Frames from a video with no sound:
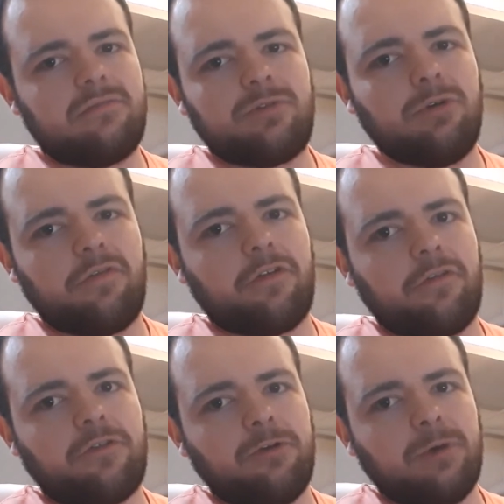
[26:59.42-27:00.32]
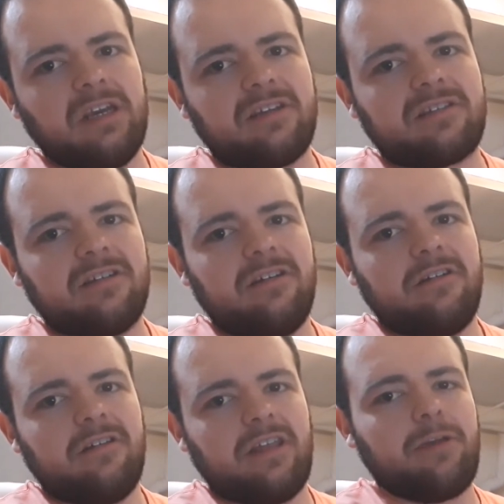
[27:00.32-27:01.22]
do it for a few weeks,
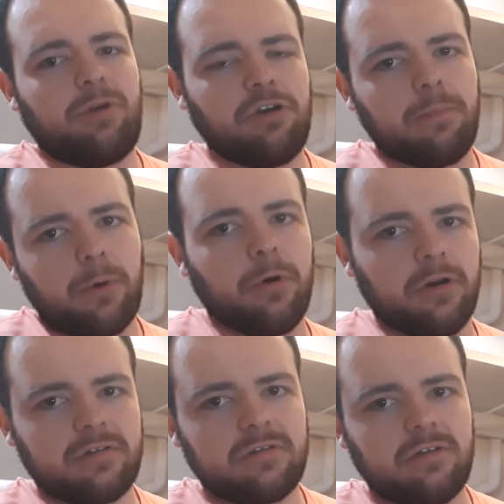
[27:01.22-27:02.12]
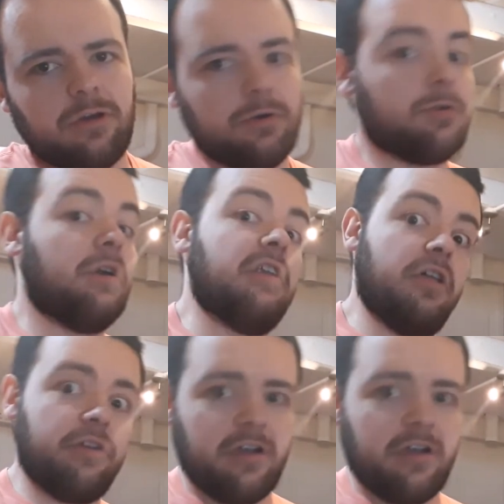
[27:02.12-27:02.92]
then when you're bored, go to another